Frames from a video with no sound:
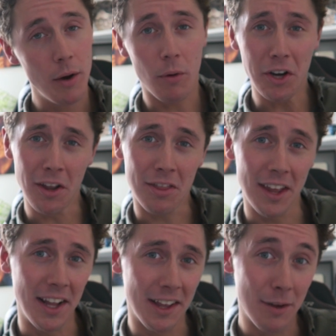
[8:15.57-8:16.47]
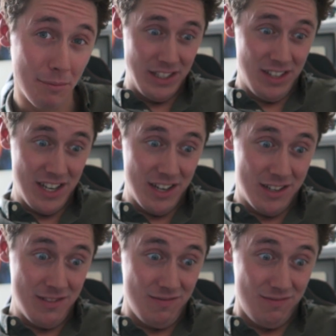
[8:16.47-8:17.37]
What do you think? Pretty tight,
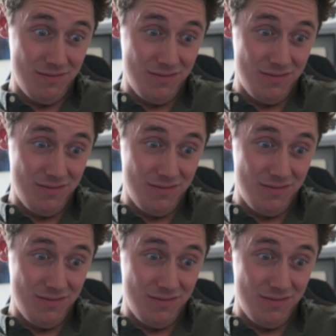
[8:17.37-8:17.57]
huh?